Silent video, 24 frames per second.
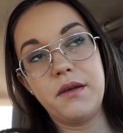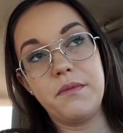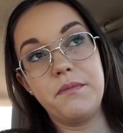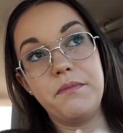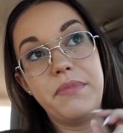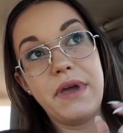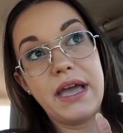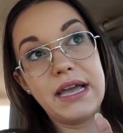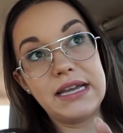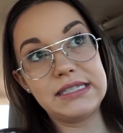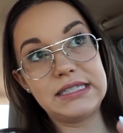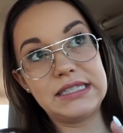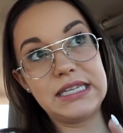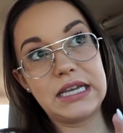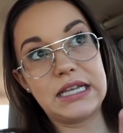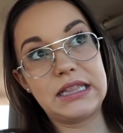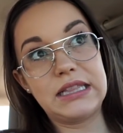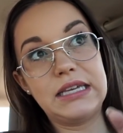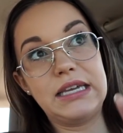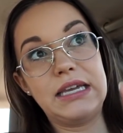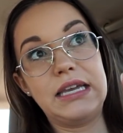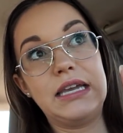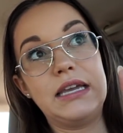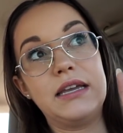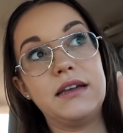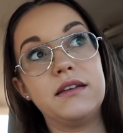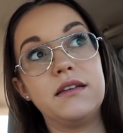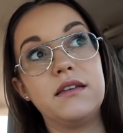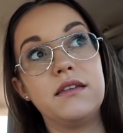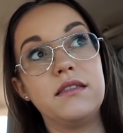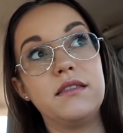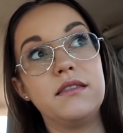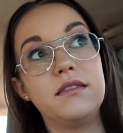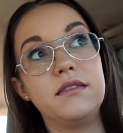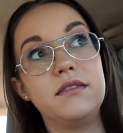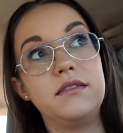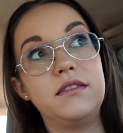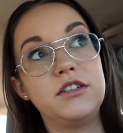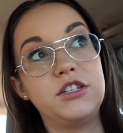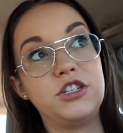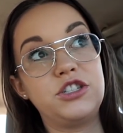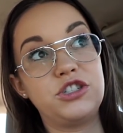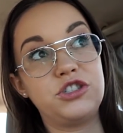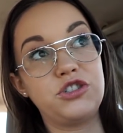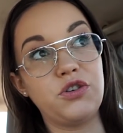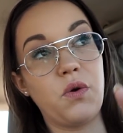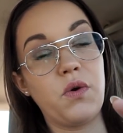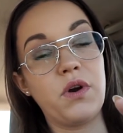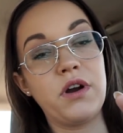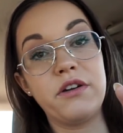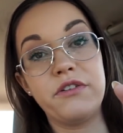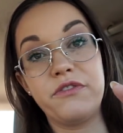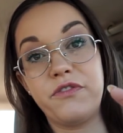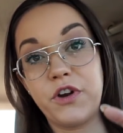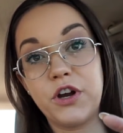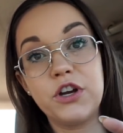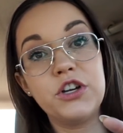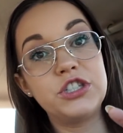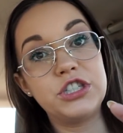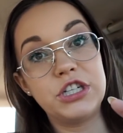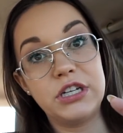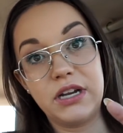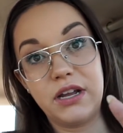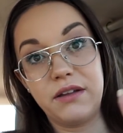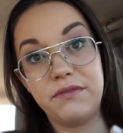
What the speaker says: Basically, the short version